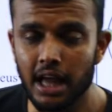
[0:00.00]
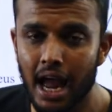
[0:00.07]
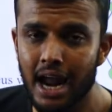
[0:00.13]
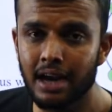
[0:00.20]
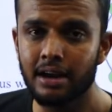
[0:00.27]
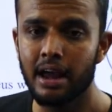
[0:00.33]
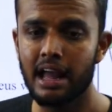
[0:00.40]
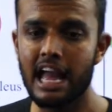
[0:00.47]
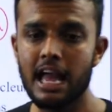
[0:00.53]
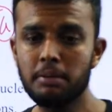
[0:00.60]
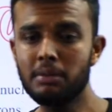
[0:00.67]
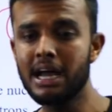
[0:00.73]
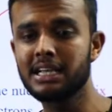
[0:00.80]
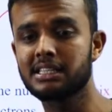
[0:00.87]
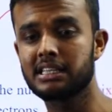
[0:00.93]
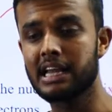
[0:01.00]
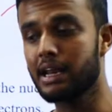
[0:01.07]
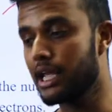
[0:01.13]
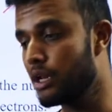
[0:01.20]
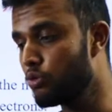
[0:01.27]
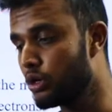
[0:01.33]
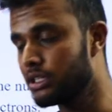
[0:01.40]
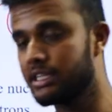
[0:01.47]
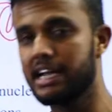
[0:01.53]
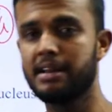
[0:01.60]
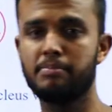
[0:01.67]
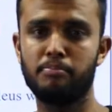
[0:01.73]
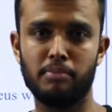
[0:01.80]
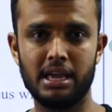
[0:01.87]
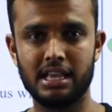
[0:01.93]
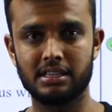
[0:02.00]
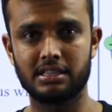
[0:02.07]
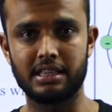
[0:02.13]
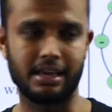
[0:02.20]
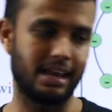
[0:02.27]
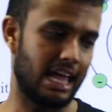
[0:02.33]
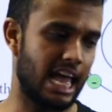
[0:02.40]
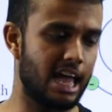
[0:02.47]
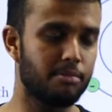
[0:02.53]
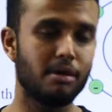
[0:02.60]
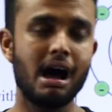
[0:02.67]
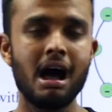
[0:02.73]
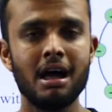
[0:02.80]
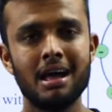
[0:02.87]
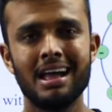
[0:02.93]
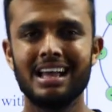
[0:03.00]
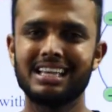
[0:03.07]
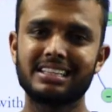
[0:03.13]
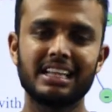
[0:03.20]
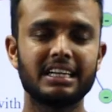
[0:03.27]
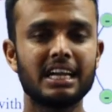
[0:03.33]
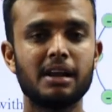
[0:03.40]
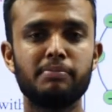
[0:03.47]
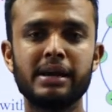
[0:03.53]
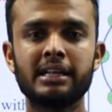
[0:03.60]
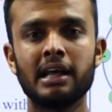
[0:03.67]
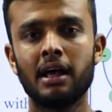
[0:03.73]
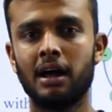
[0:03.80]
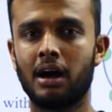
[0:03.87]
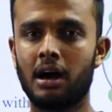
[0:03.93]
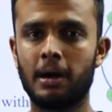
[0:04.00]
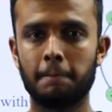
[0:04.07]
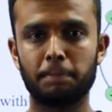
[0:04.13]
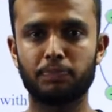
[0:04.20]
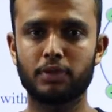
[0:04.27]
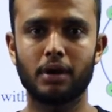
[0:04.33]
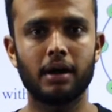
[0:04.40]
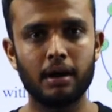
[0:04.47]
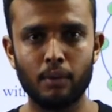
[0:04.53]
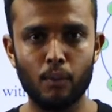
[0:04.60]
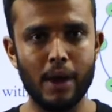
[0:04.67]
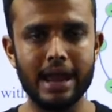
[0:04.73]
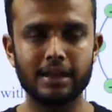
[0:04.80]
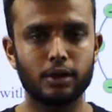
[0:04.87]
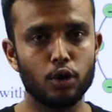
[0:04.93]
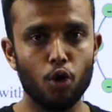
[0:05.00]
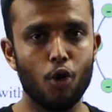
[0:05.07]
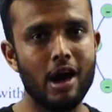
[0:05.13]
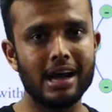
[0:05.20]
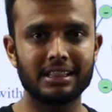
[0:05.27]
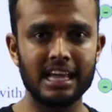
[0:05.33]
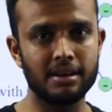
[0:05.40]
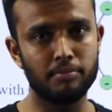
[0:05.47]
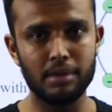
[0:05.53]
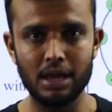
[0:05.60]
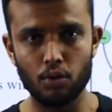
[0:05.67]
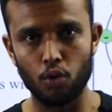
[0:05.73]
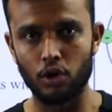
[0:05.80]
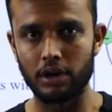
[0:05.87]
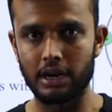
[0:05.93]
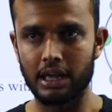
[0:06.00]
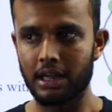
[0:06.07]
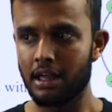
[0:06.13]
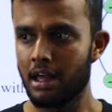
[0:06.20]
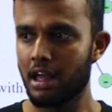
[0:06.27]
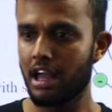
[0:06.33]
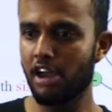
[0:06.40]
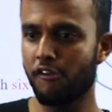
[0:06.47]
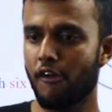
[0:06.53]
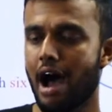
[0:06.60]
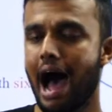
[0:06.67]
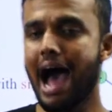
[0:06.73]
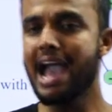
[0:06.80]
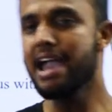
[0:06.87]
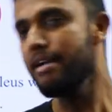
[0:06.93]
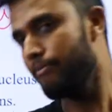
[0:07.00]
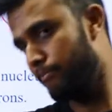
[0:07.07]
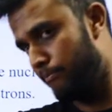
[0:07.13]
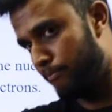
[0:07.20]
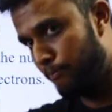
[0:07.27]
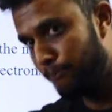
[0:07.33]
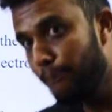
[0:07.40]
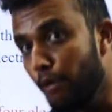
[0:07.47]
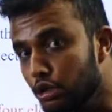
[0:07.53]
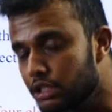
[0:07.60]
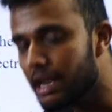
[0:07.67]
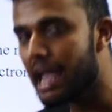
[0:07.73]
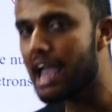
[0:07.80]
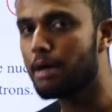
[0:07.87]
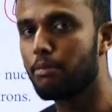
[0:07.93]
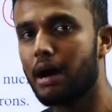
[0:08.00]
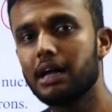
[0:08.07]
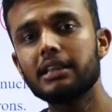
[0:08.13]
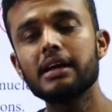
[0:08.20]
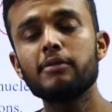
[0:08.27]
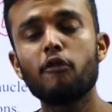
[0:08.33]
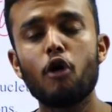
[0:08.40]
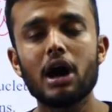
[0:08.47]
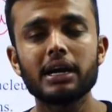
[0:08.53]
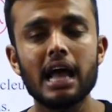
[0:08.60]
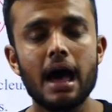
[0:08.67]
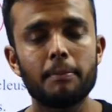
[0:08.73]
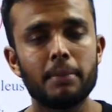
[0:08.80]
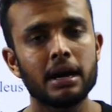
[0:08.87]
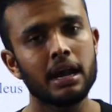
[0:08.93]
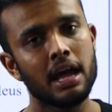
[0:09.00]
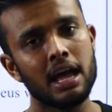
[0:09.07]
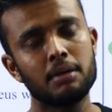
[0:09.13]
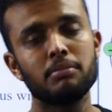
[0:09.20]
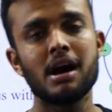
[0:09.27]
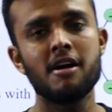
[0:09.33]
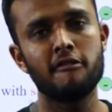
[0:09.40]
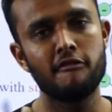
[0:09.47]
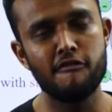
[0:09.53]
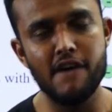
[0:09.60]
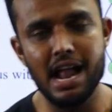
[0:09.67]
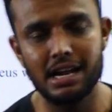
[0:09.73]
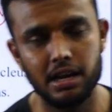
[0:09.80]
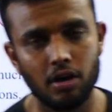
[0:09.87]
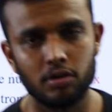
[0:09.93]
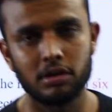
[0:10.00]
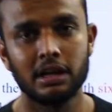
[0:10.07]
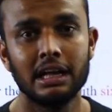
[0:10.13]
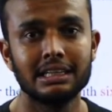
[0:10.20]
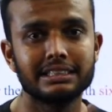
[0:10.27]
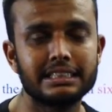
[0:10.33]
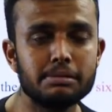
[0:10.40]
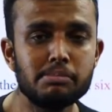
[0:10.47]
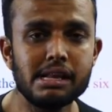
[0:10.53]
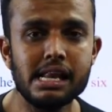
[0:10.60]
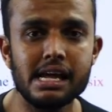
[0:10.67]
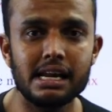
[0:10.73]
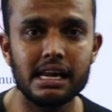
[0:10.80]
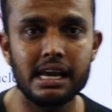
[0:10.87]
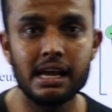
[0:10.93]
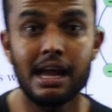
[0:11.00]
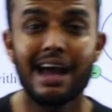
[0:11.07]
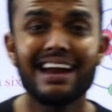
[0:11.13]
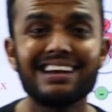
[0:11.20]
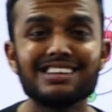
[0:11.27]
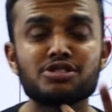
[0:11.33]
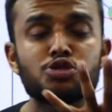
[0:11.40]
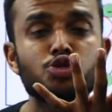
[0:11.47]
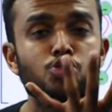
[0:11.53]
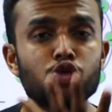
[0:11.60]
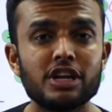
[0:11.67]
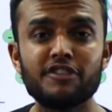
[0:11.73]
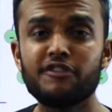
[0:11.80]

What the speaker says: side, Hema is there, in one side, me is there. Hema is little bit weight lower than me only. If I push Hema, then what happened? Hema fell down. Similarly, it is too